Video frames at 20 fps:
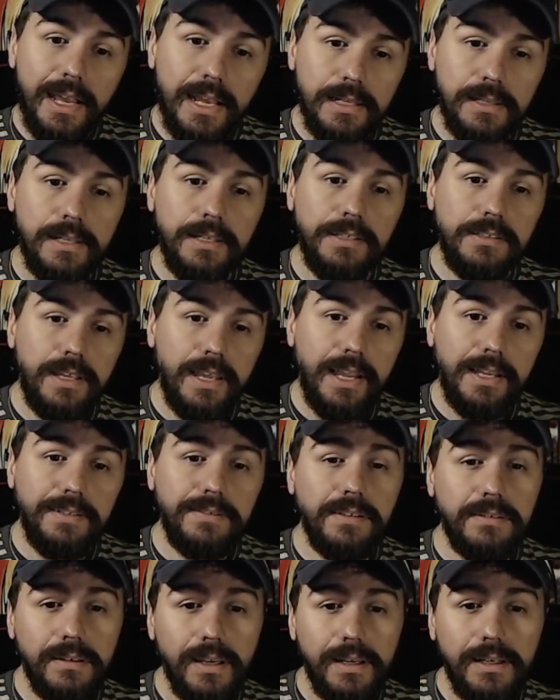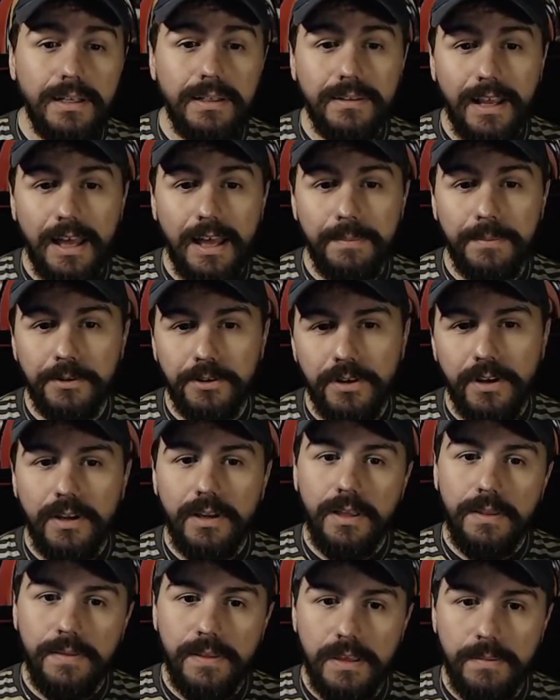In this case, it's lightning damage,
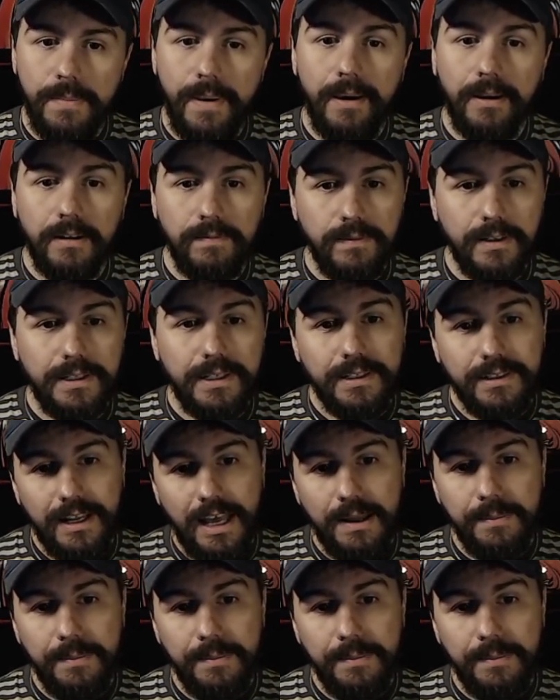the amount of lightning